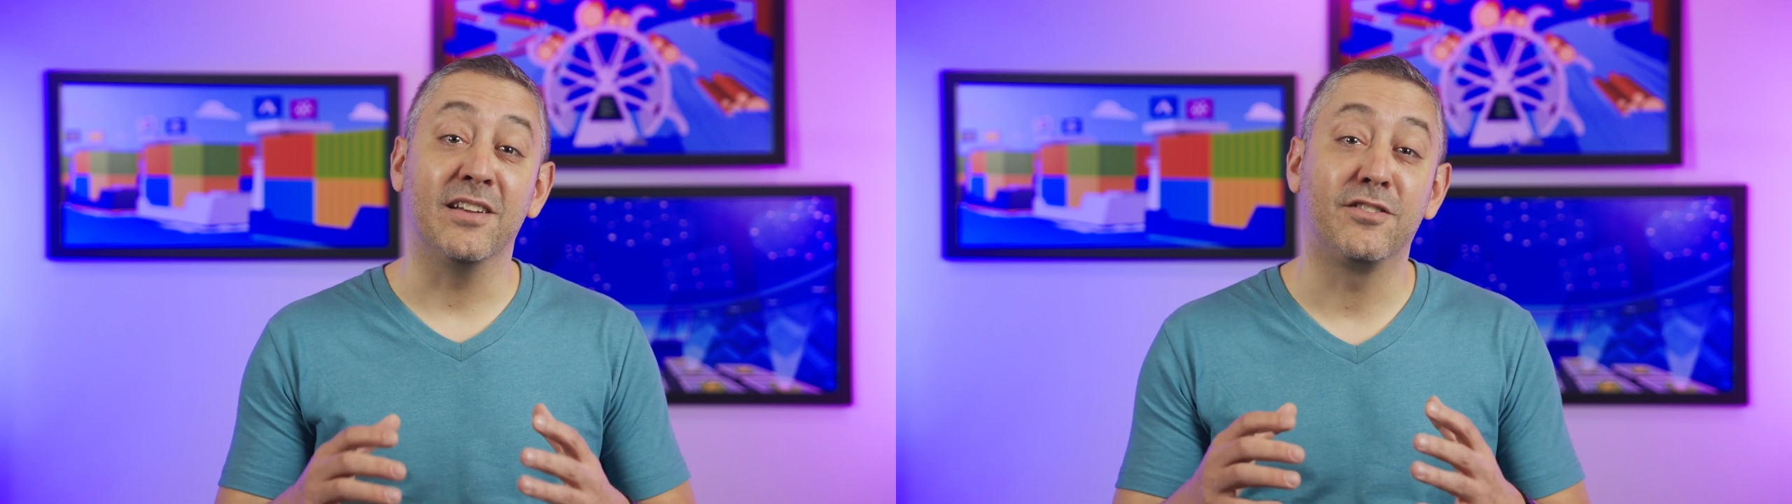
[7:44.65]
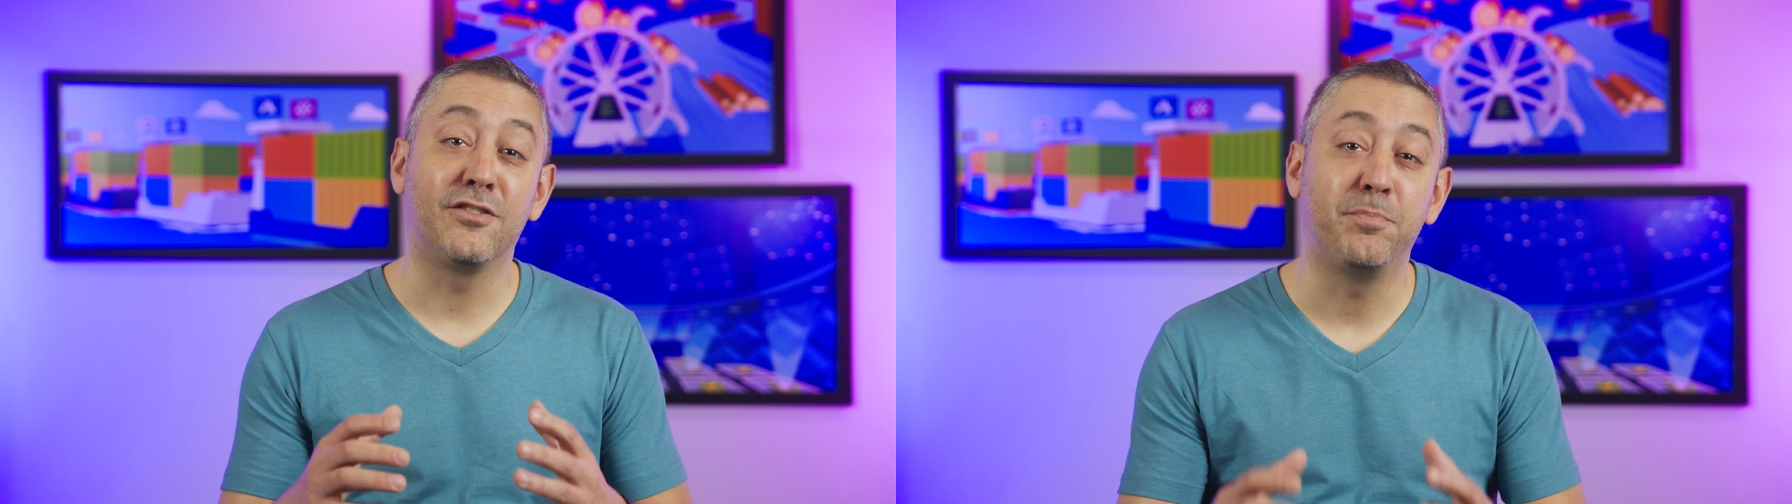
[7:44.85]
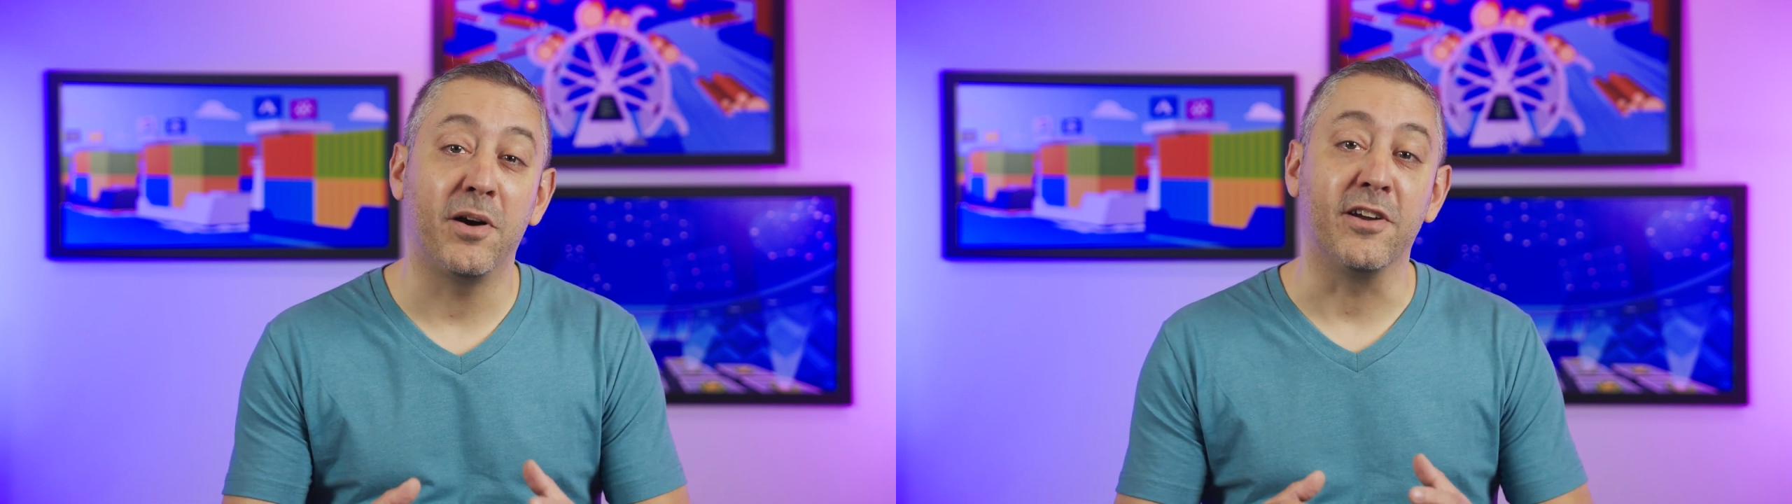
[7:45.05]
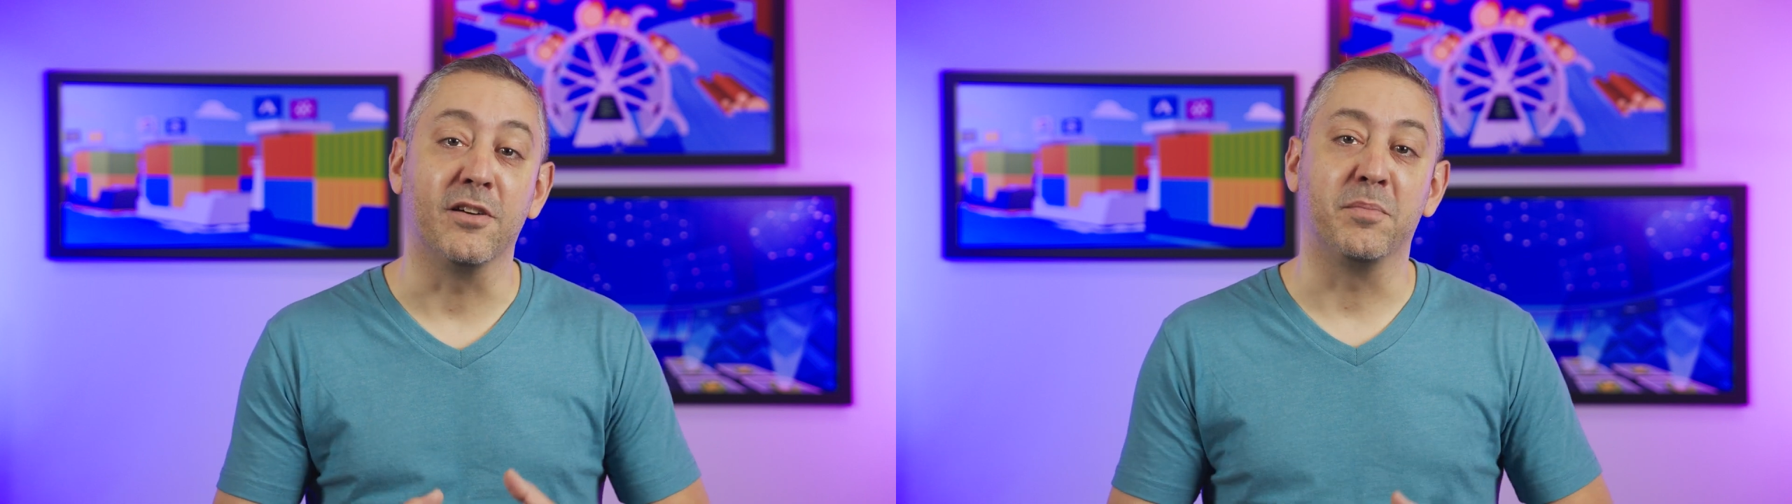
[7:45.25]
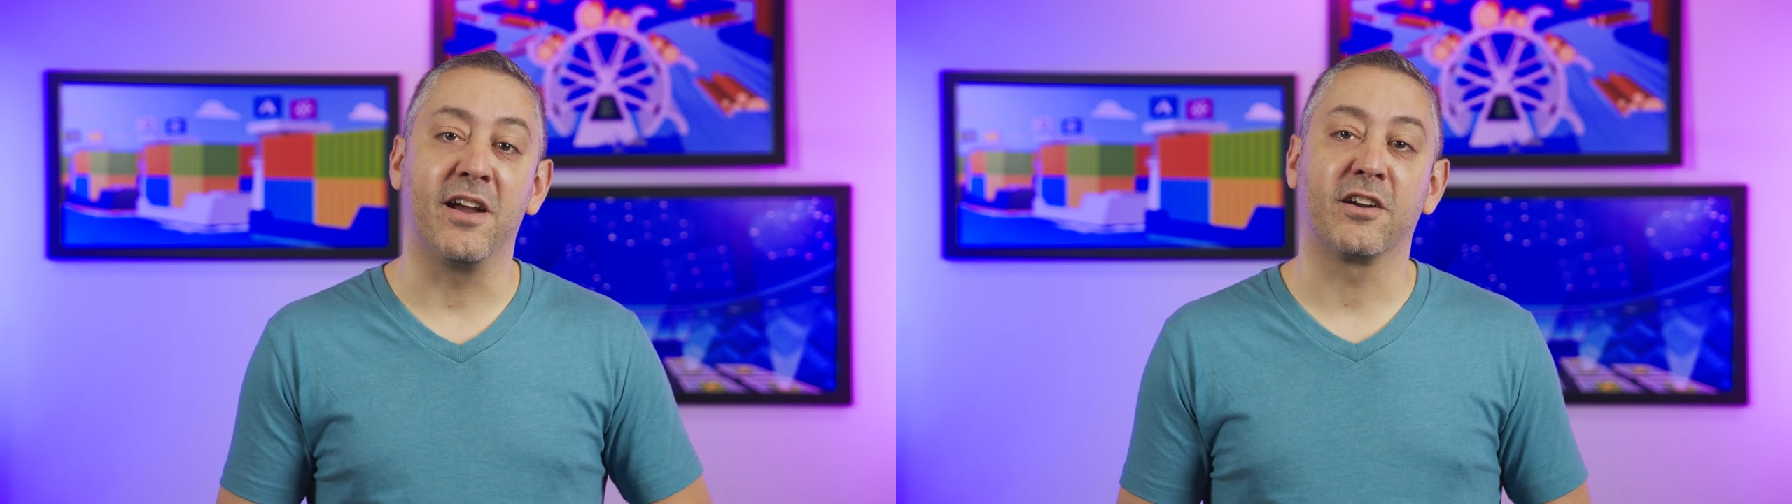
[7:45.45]

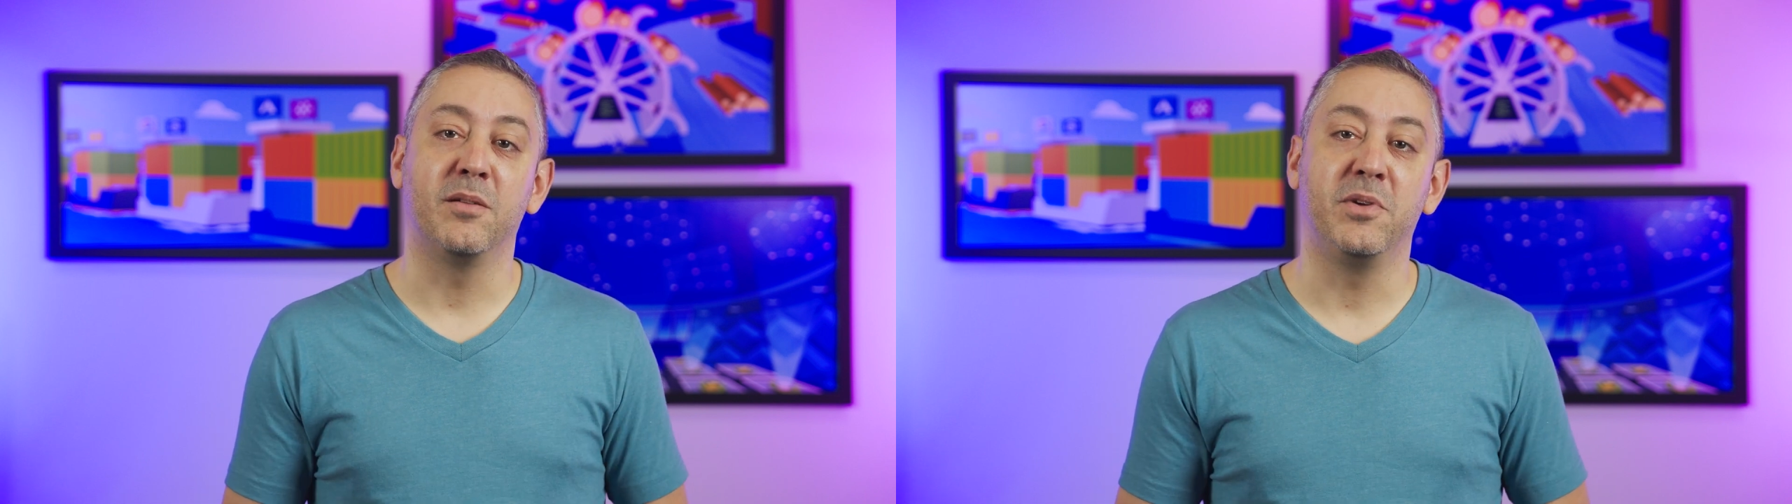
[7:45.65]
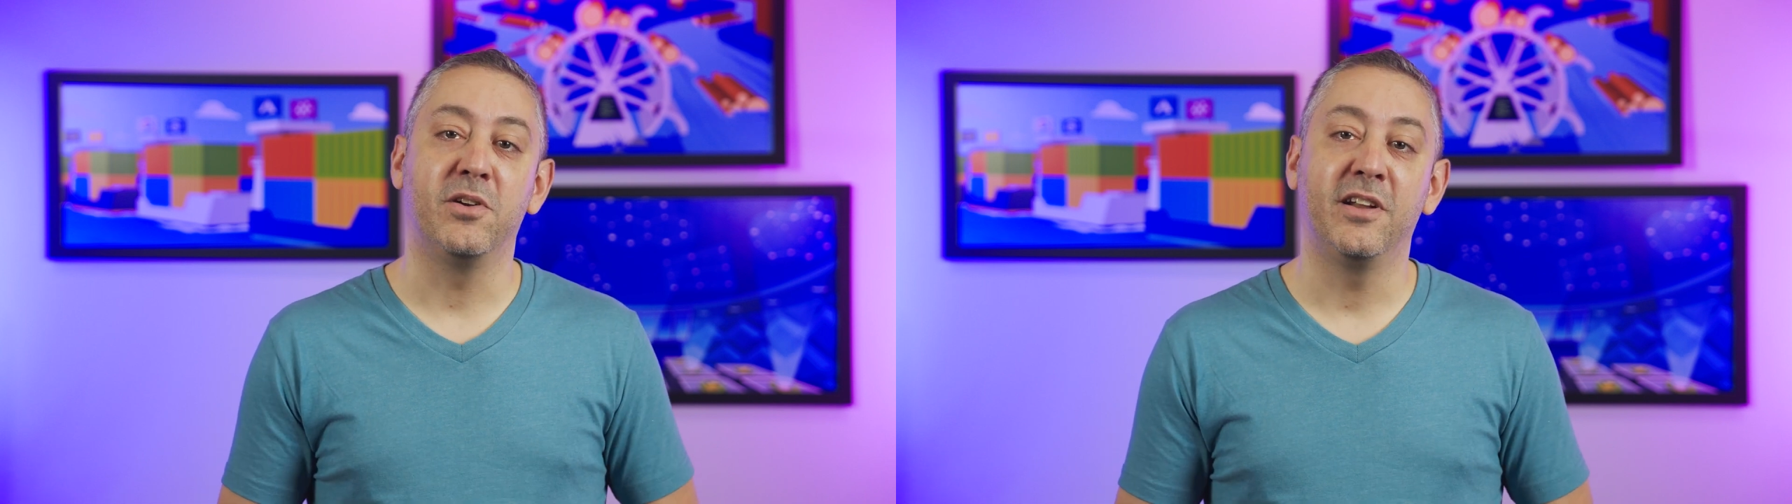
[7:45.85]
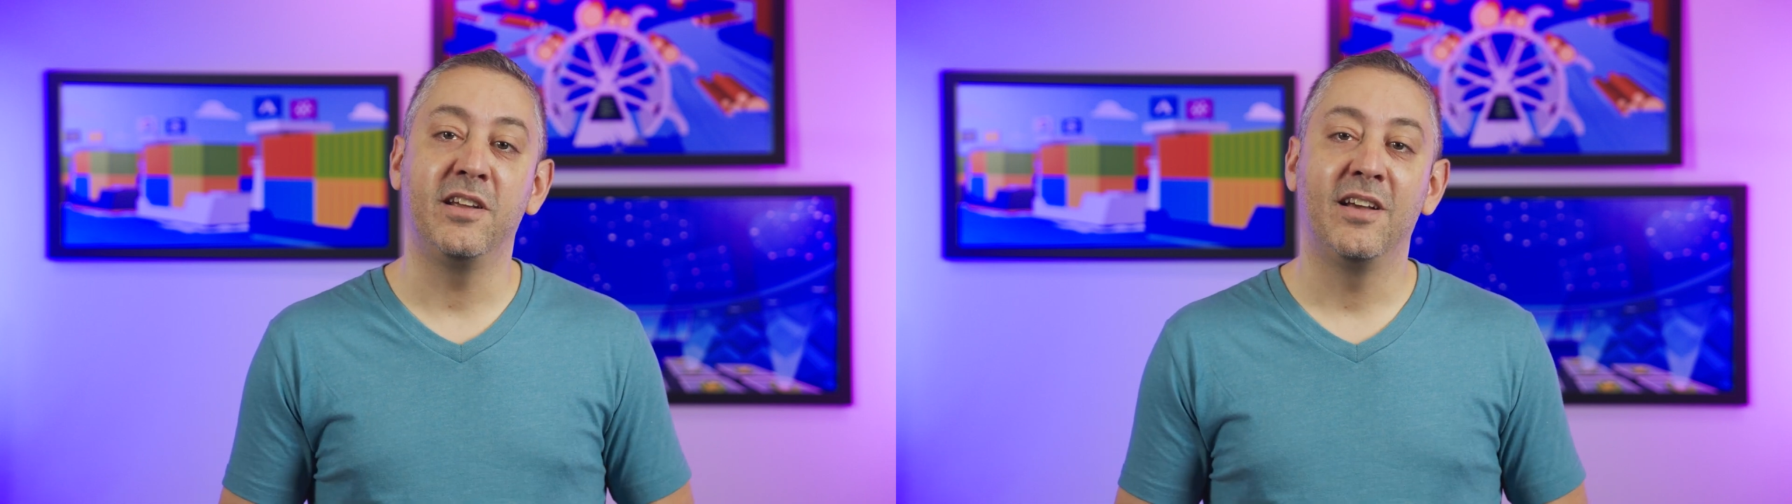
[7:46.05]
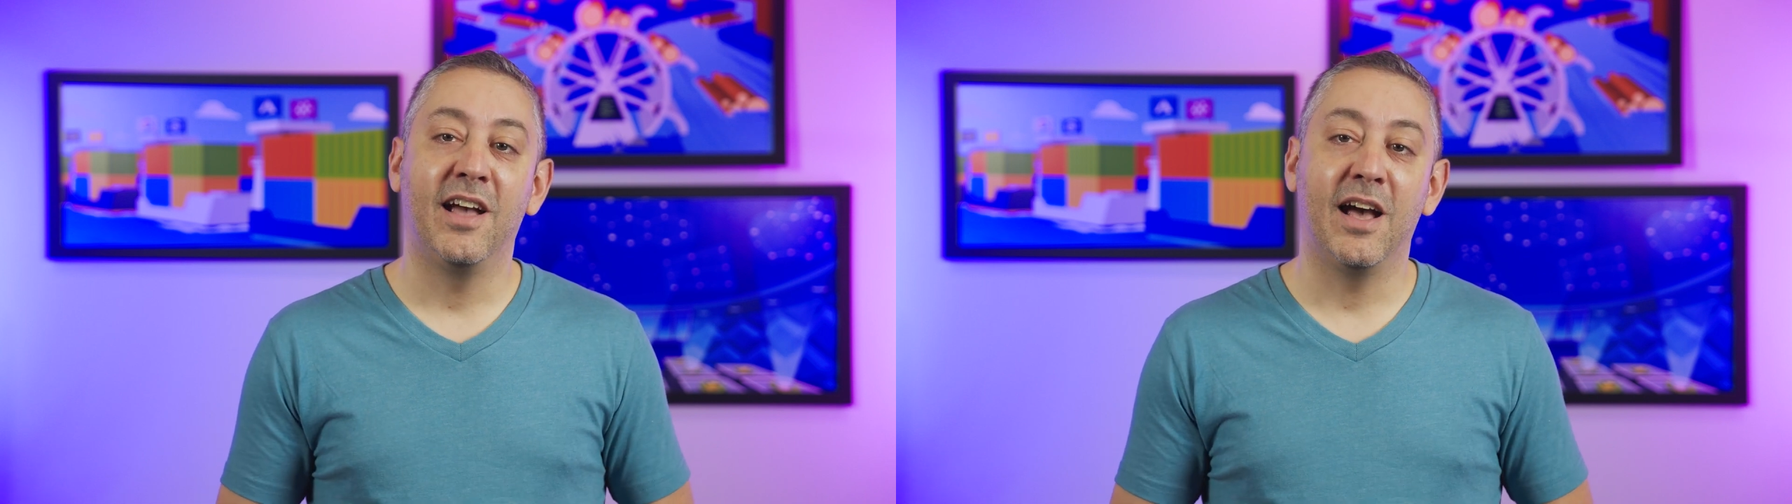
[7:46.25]
inspired by our community,